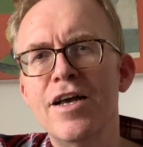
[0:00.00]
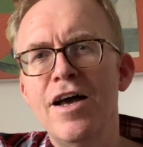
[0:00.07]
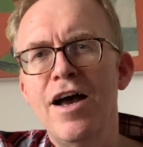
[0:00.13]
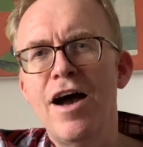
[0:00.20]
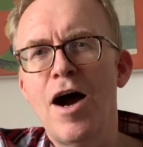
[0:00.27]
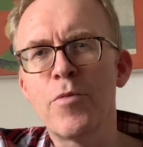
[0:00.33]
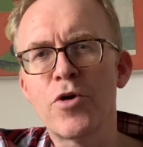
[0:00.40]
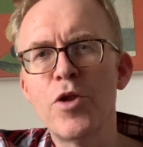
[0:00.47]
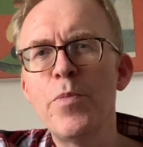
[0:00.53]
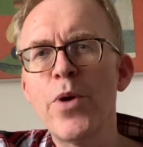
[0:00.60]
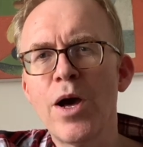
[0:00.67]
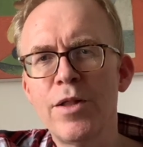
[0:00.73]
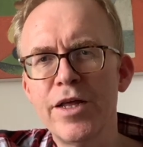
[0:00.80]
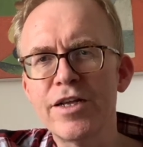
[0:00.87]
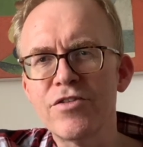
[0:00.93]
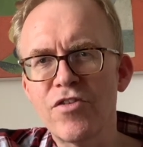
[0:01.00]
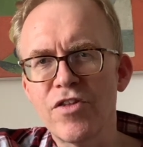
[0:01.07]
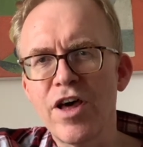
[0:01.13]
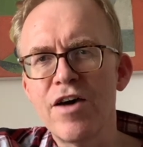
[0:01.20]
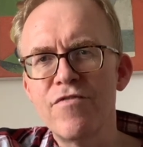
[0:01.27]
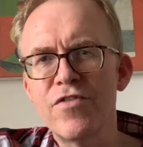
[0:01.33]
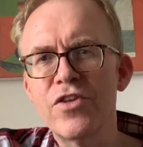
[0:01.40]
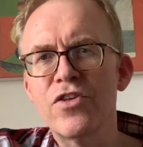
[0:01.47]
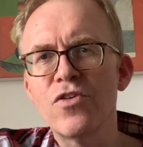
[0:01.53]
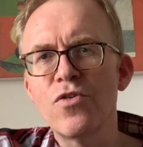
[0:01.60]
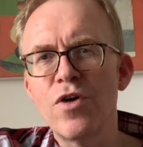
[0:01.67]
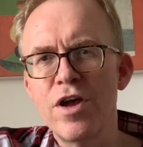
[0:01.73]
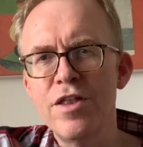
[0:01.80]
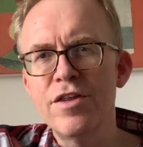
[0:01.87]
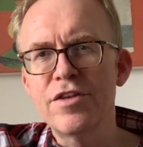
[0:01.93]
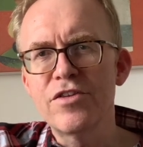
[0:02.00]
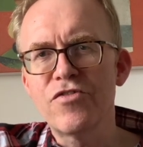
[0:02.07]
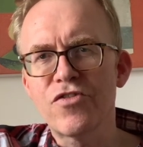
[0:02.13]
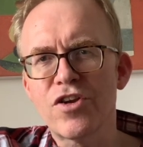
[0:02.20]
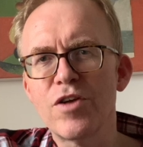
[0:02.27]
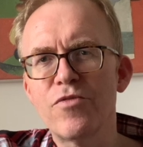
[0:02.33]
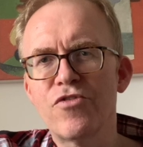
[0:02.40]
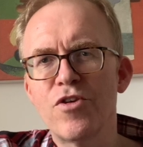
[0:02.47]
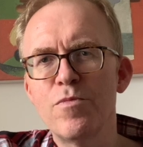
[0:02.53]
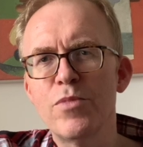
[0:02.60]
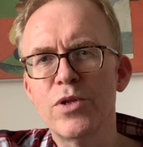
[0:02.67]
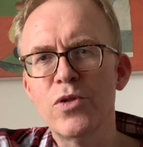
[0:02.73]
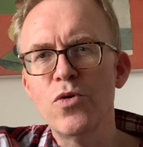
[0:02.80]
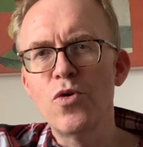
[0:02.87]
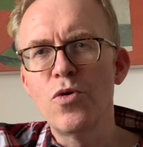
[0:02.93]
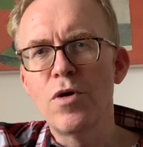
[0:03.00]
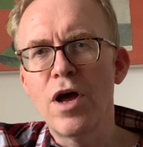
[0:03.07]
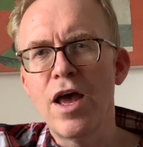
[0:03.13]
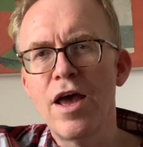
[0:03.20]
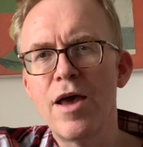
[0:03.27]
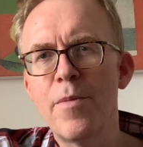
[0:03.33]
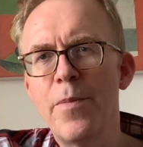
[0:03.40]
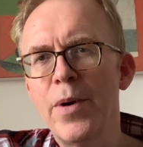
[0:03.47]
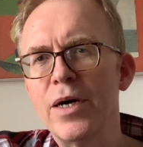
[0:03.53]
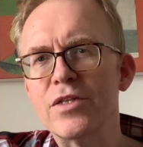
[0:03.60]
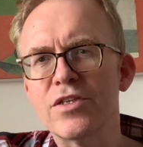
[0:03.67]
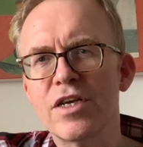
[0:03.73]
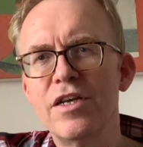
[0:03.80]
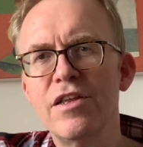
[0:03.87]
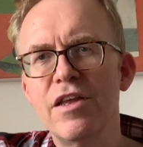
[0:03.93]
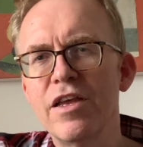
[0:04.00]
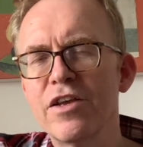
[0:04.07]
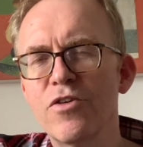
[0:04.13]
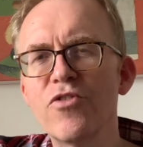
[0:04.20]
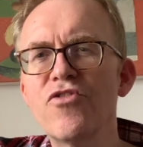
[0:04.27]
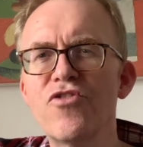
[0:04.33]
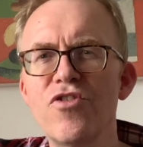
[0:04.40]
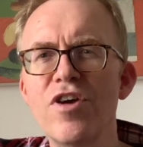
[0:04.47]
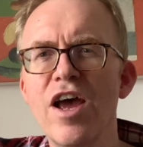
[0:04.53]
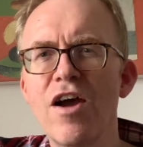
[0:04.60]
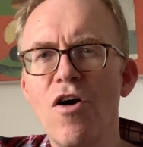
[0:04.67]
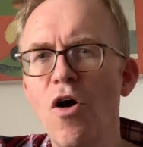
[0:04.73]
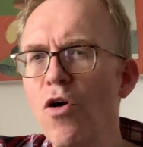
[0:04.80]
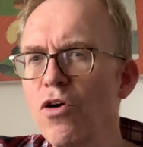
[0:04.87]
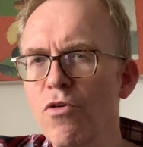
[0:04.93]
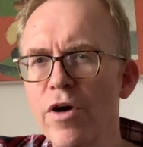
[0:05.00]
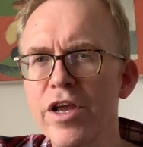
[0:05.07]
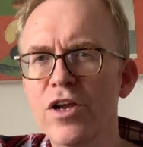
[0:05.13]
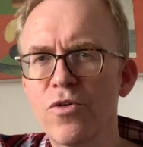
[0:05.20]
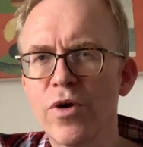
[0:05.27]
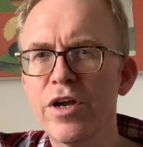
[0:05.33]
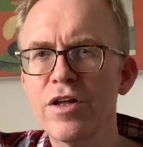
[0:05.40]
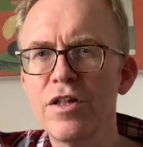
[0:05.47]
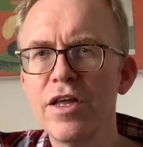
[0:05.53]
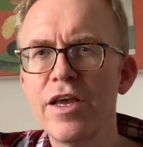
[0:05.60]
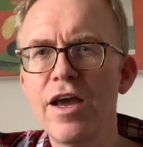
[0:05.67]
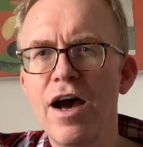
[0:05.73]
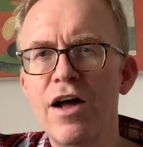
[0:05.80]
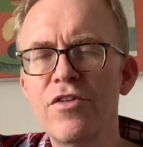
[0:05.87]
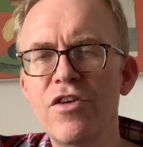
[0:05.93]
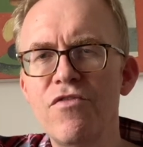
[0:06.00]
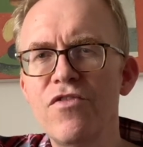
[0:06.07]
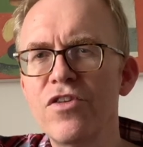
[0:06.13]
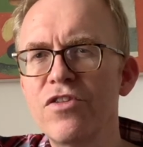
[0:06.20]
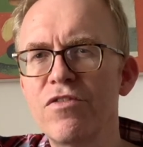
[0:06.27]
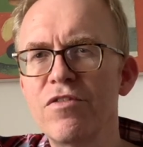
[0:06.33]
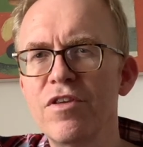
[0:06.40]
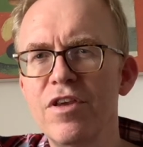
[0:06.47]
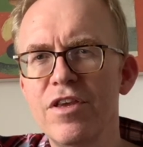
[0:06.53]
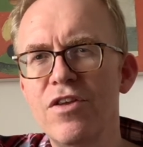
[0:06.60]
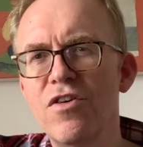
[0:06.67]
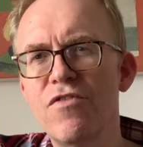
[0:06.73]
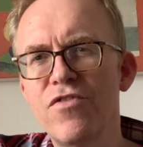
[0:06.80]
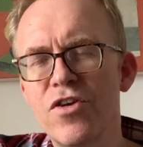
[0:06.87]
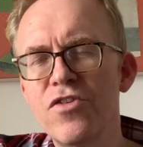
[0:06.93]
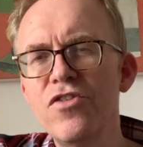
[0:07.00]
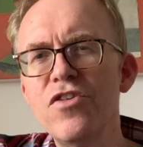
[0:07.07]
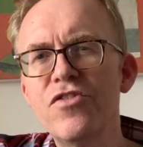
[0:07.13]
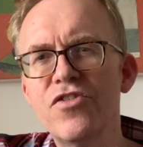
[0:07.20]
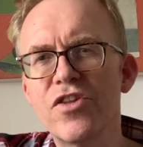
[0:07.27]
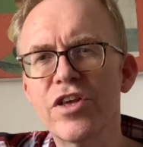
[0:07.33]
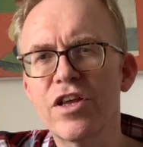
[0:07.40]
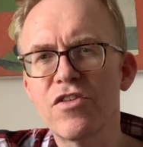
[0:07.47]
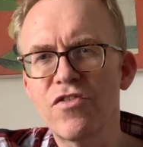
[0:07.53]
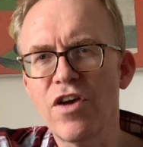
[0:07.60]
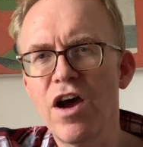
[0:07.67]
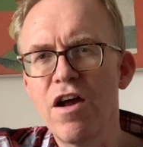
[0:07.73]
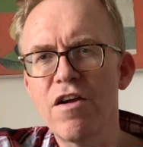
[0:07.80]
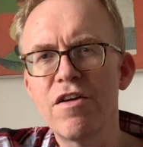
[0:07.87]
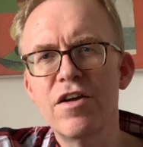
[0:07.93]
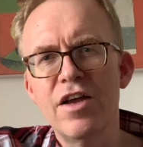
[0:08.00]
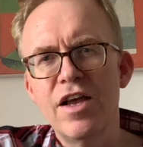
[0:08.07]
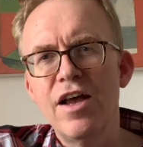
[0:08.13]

I'm going to put a link to that video in the description below, but he goes through it all quite quickly, and if you're new to the guitar,